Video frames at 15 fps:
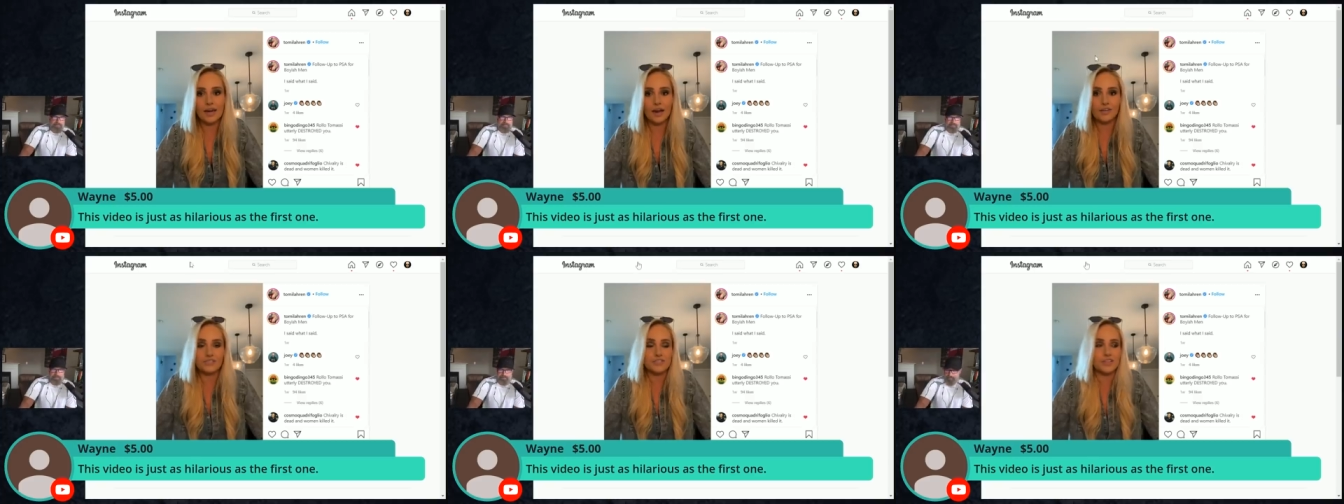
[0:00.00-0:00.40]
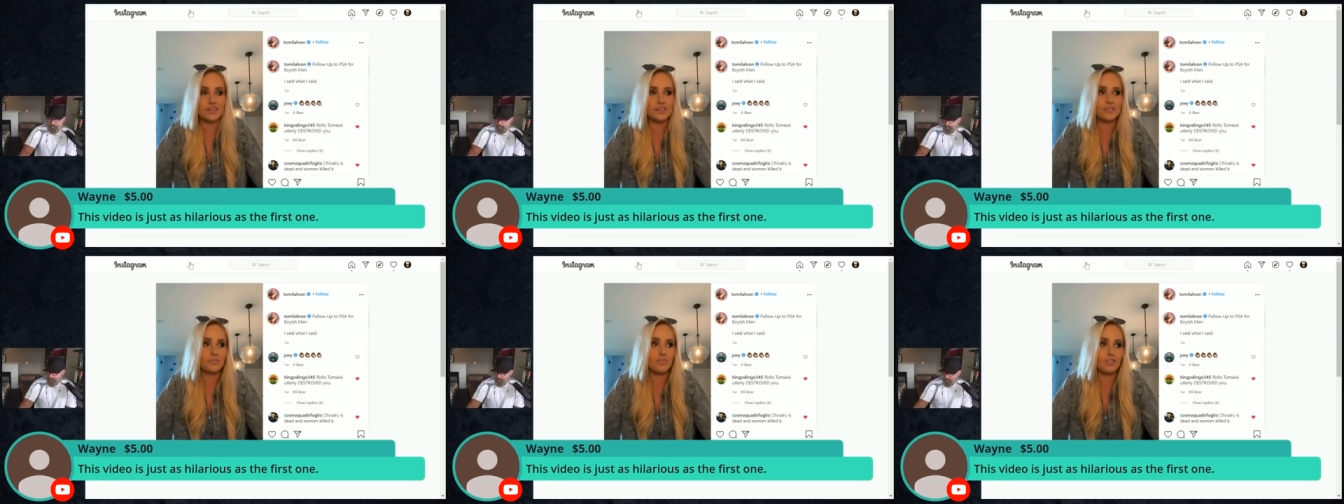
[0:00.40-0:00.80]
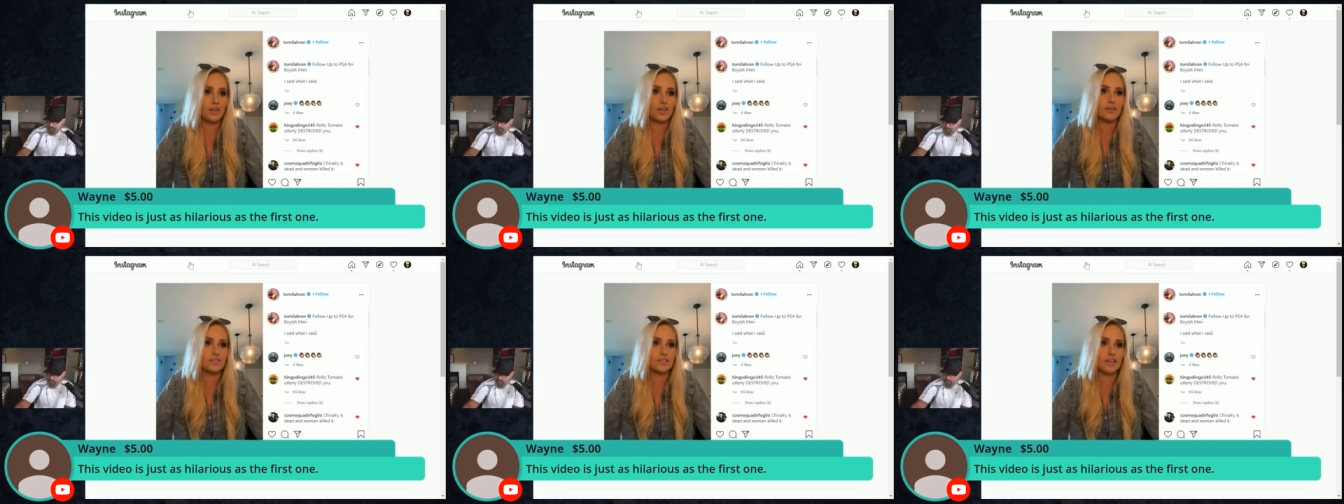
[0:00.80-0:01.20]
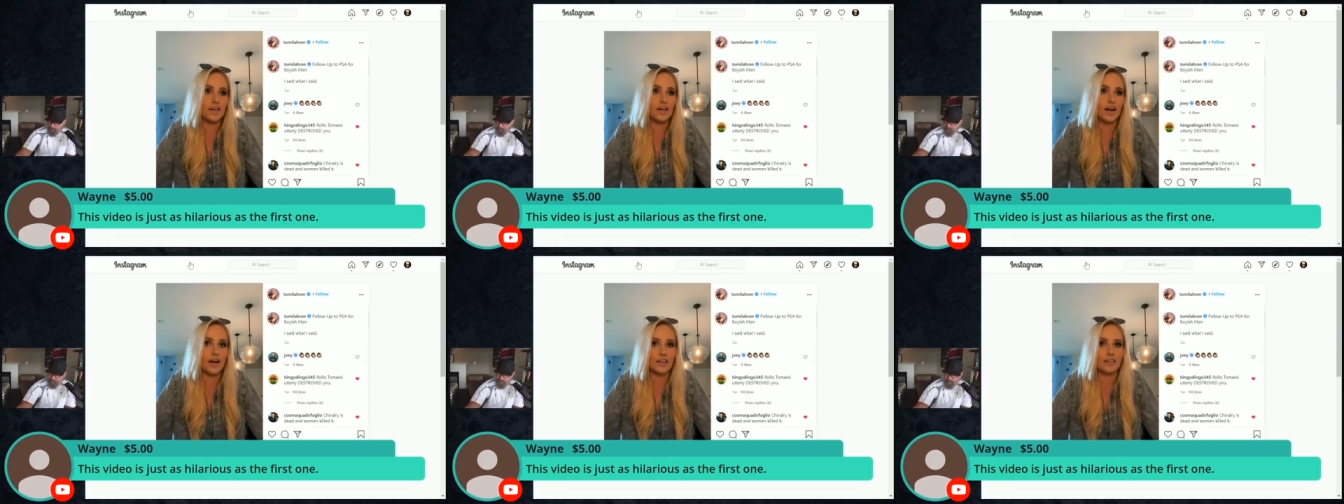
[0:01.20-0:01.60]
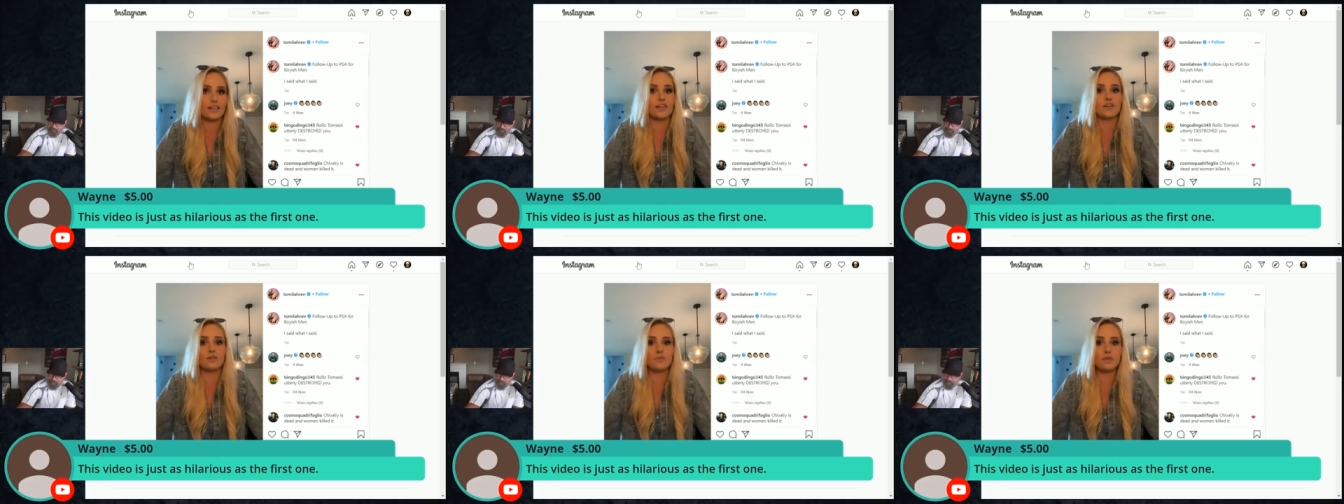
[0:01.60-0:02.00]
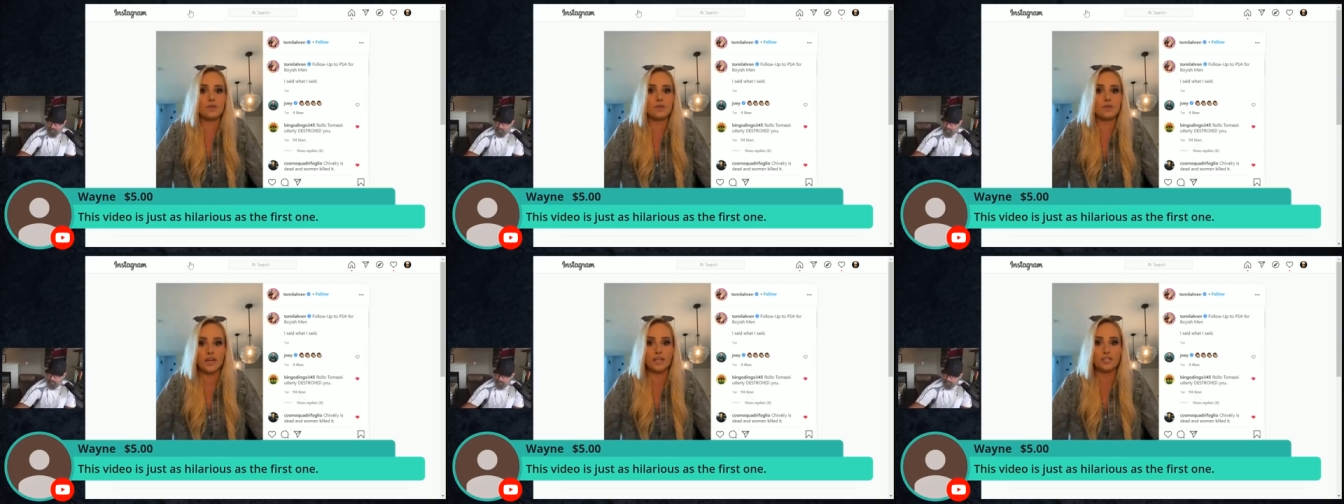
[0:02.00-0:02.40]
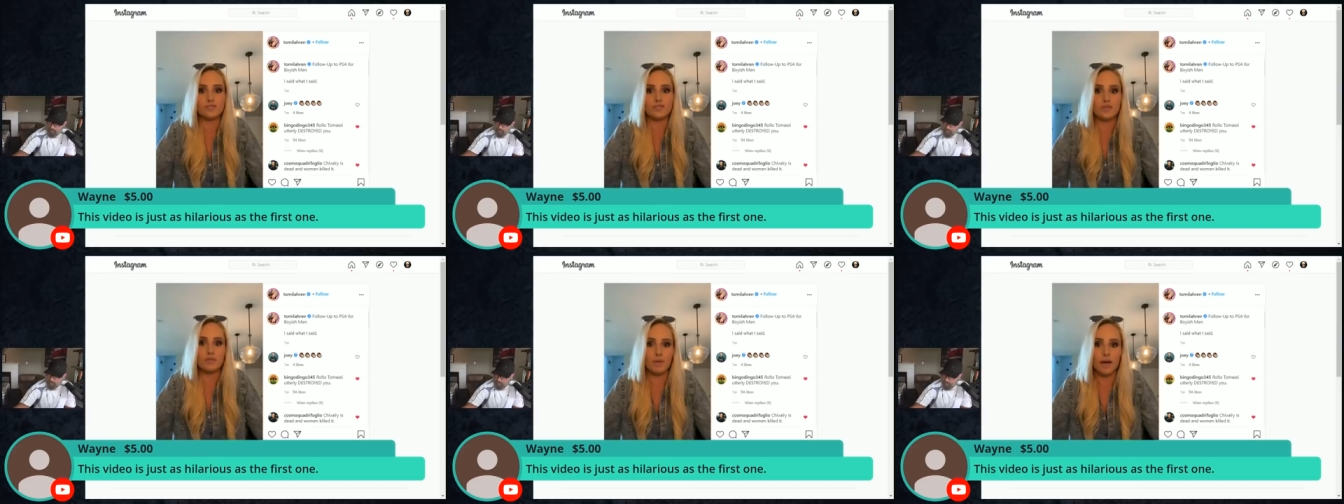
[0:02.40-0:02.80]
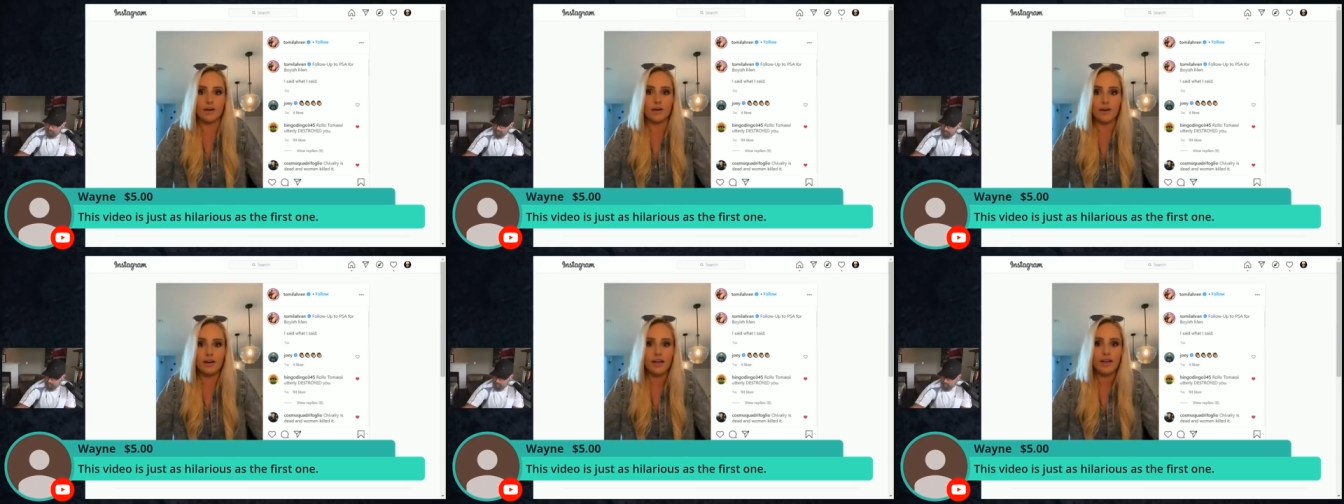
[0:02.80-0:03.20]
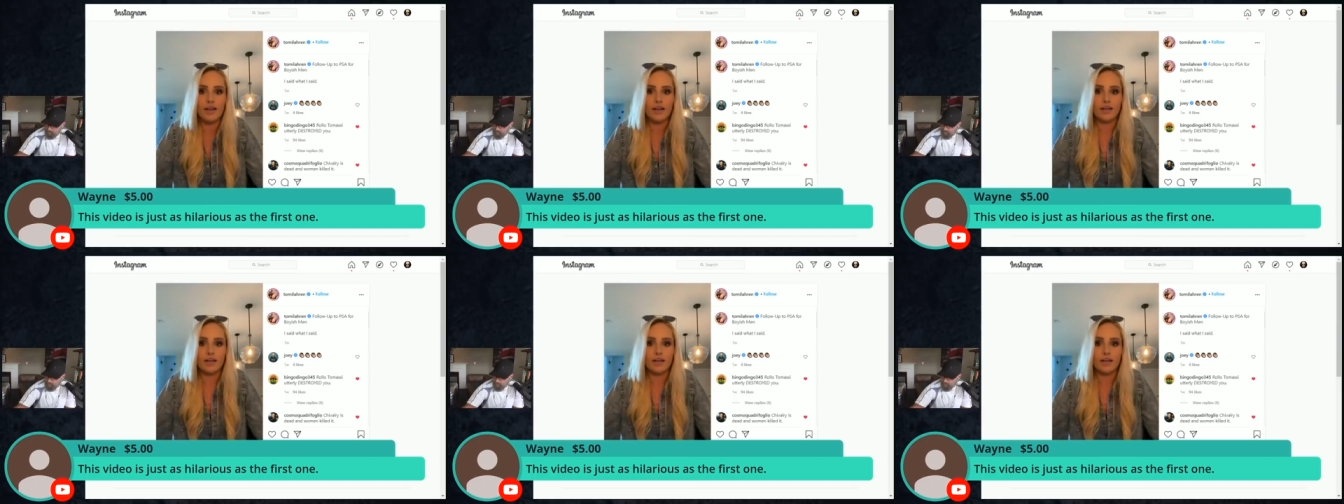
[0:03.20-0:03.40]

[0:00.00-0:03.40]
And I've seen some things that I think could be changed for the better,